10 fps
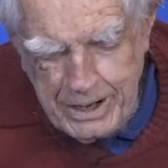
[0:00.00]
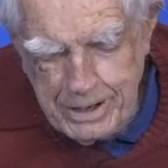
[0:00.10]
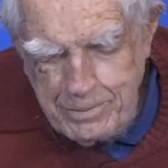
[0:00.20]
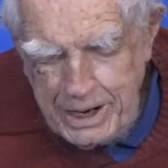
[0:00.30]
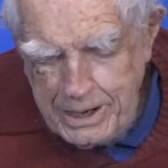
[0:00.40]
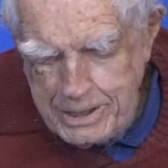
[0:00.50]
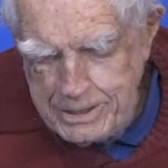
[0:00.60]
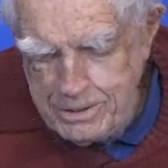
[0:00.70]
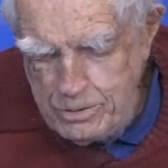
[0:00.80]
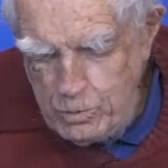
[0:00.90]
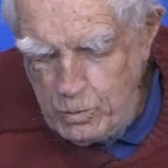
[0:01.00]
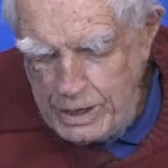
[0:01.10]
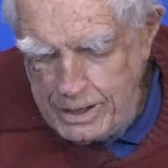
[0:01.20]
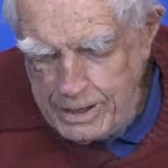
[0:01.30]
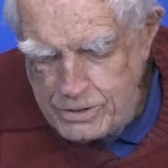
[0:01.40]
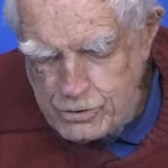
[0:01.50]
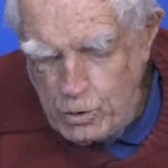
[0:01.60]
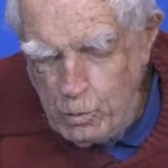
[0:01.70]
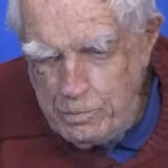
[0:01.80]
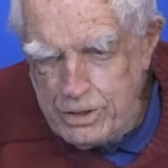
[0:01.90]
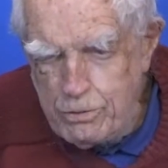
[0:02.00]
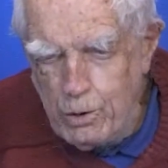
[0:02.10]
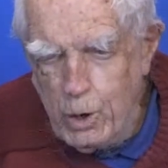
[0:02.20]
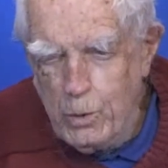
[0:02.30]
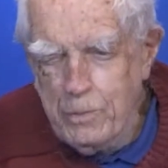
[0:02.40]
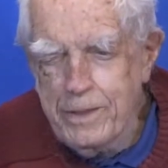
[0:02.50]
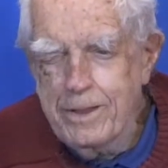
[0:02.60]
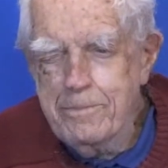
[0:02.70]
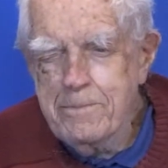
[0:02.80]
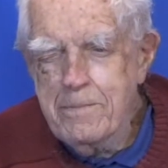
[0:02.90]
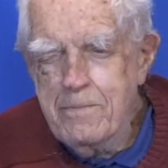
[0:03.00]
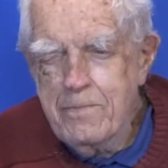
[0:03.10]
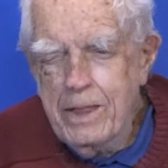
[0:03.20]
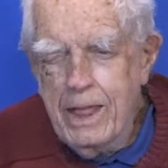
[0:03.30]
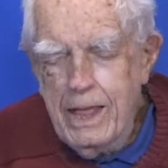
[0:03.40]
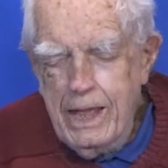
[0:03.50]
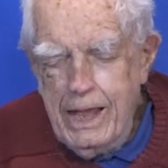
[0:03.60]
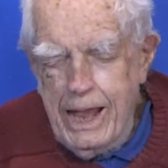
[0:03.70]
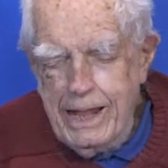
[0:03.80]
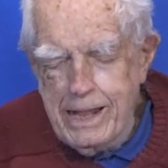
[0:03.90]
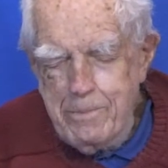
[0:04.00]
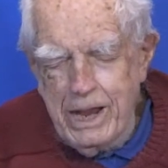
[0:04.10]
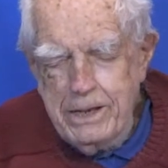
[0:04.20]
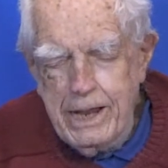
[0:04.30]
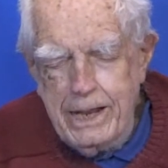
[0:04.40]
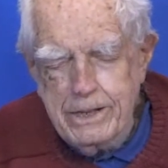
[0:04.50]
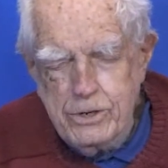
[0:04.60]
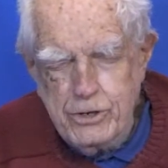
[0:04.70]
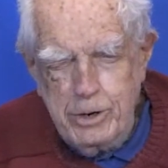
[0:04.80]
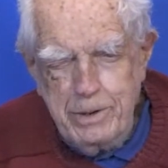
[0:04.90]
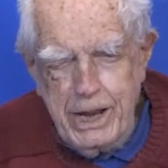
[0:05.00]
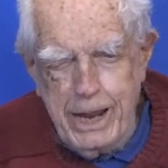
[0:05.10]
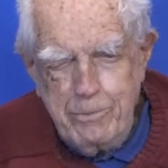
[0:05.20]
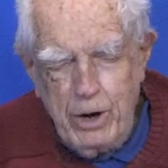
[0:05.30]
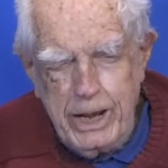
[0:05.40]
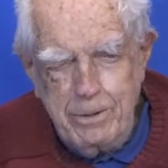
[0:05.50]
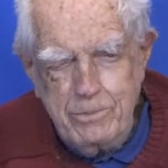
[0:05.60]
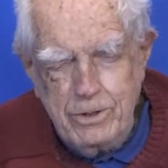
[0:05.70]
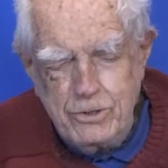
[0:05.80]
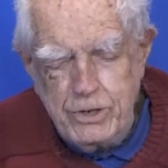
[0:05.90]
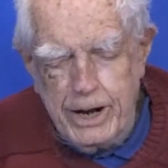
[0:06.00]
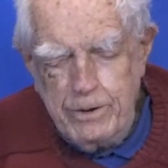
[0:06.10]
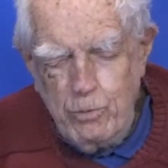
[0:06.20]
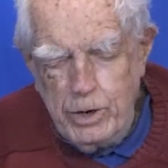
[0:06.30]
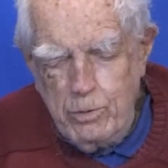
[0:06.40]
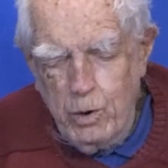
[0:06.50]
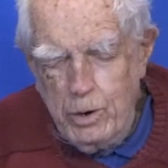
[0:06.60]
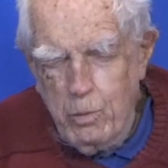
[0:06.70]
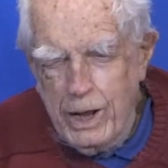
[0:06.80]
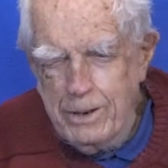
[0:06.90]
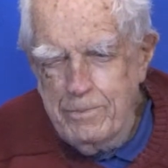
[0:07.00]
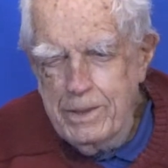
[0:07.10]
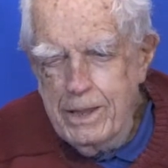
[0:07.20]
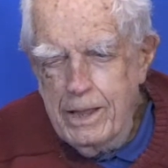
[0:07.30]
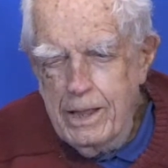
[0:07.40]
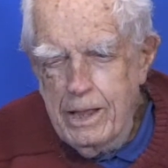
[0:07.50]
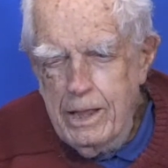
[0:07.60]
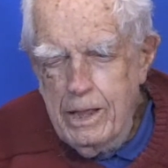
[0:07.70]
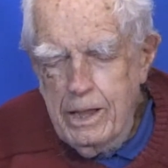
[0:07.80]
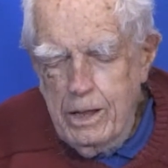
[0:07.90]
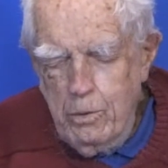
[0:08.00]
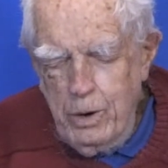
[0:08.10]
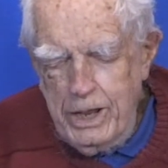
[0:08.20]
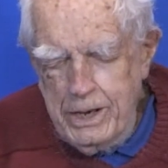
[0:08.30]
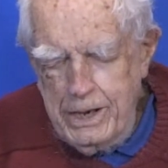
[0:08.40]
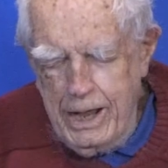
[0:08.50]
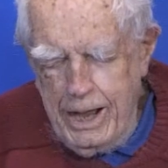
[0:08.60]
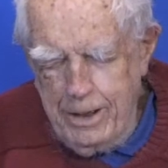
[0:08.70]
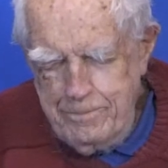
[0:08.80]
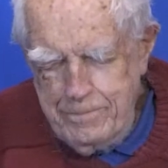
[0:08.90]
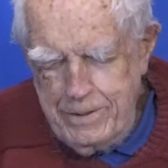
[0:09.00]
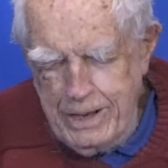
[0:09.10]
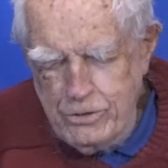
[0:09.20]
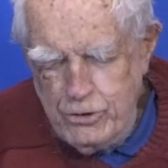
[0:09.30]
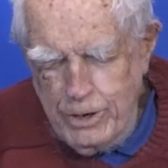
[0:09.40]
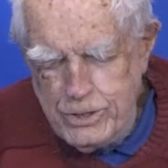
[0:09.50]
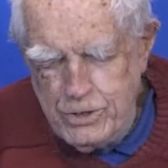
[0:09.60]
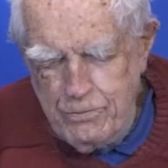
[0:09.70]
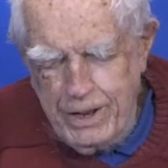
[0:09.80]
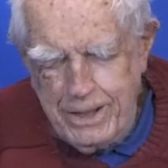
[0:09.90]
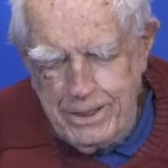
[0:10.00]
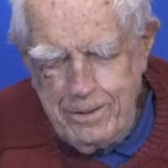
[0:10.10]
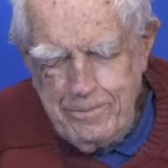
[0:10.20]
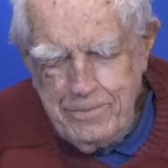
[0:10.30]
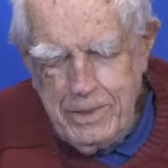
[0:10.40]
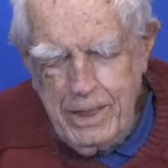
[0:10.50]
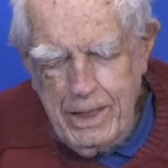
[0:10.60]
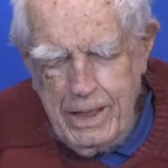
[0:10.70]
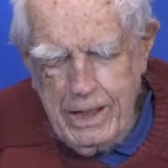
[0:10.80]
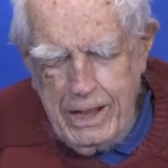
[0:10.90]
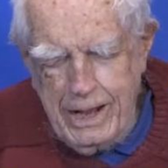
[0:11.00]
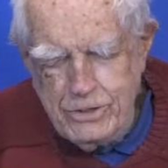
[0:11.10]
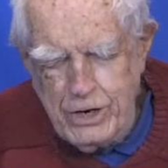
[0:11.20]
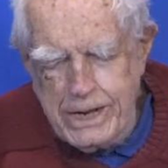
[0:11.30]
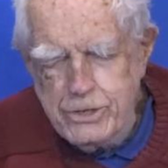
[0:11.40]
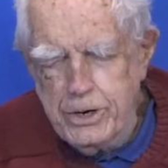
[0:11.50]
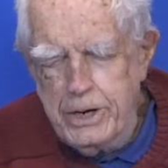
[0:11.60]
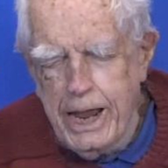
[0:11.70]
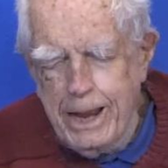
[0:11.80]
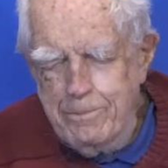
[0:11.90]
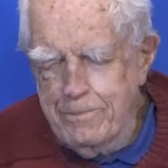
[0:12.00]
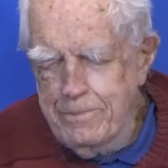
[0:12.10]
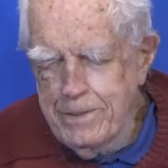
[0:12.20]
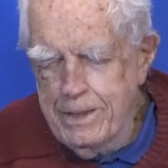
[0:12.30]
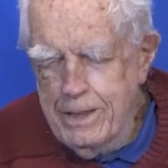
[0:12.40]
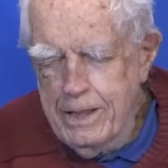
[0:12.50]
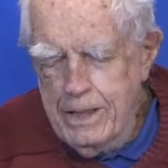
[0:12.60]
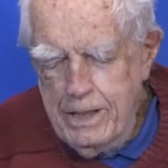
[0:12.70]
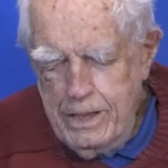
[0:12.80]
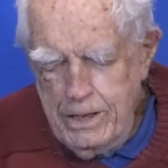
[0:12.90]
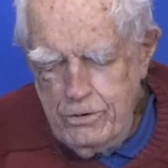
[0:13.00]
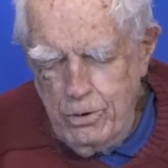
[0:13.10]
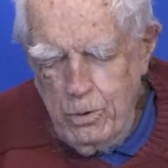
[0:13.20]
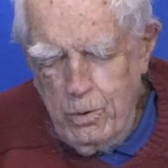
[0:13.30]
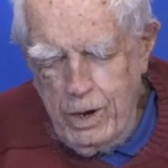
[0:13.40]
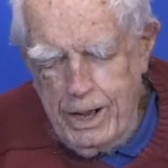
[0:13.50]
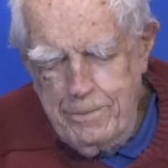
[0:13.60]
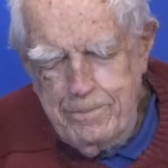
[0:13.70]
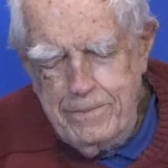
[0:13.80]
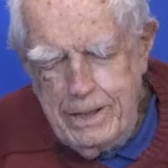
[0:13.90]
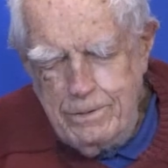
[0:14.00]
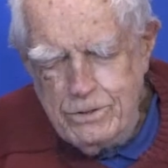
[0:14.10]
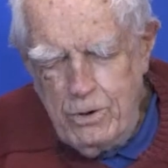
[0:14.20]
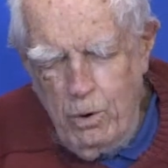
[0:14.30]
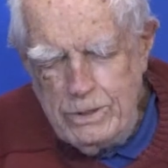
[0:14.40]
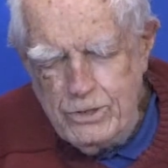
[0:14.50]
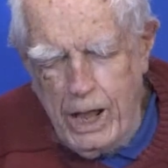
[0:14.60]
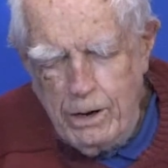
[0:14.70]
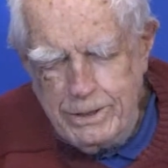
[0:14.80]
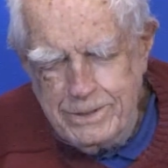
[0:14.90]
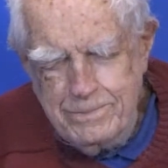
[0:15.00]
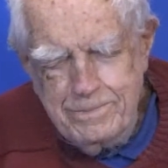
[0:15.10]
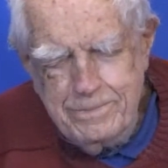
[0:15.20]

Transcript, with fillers: him to England to uh, assume the throne. And they maintained their German name right up to the start of World War I when uh, King George V uh, changed their name to, uh, it was Hohenzollern,